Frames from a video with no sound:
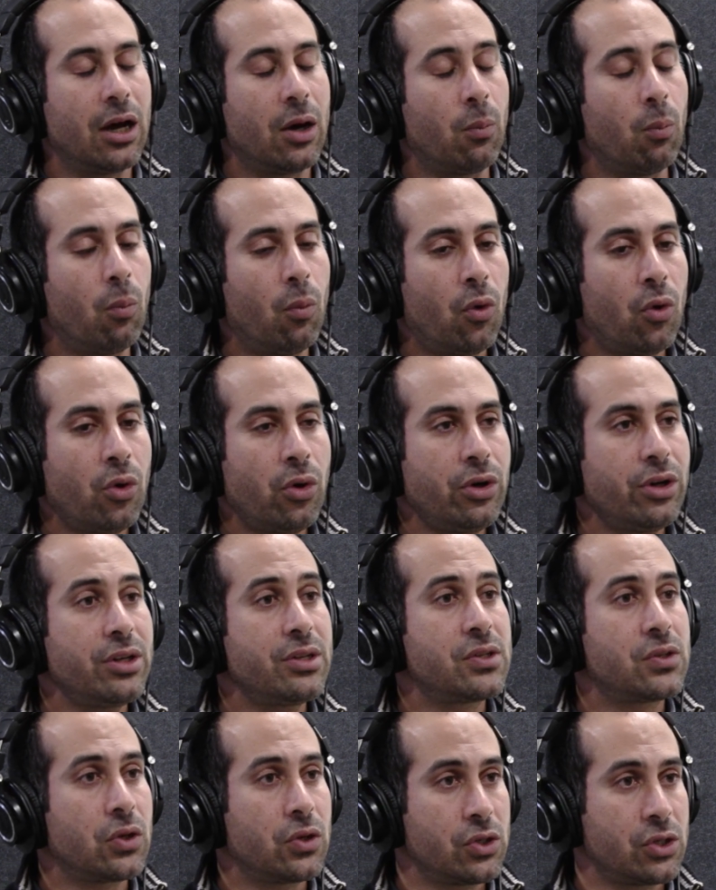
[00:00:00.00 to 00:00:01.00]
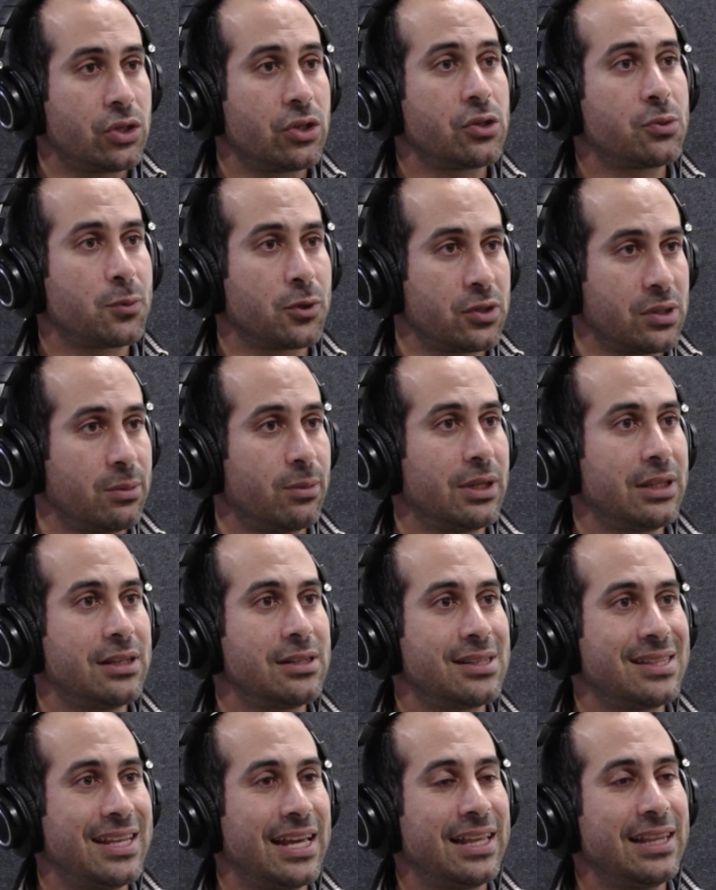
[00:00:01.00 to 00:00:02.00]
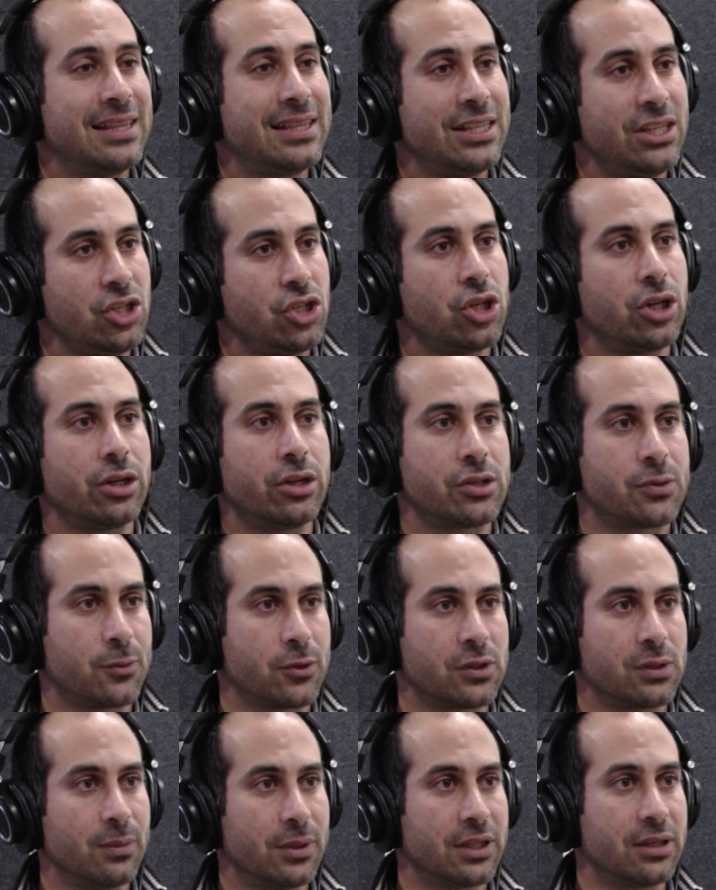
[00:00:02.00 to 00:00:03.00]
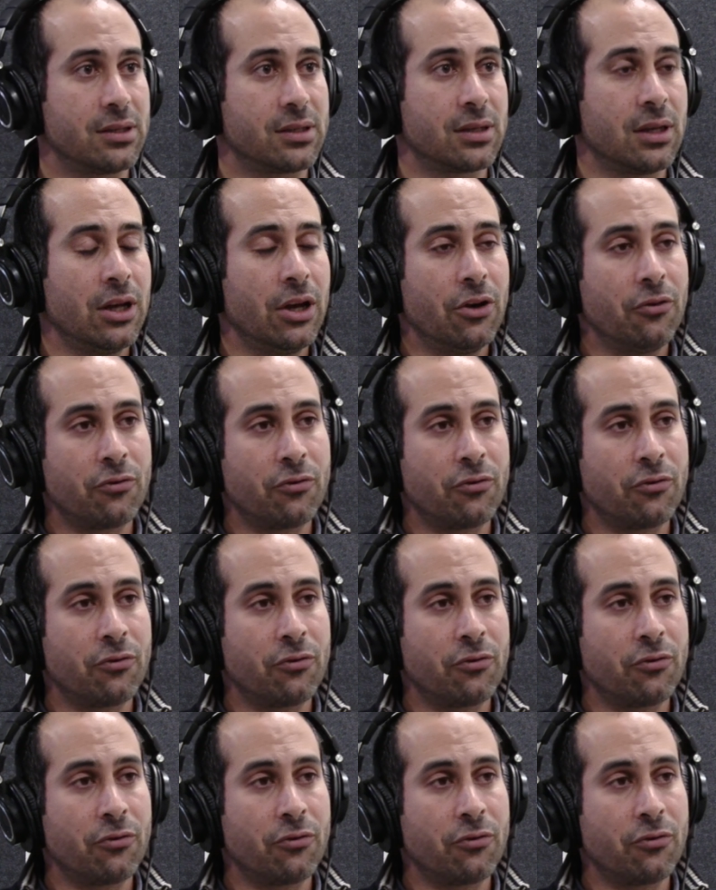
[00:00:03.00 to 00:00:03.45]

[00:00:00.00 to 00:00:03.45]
more research responsibilities than teaching responsibilities.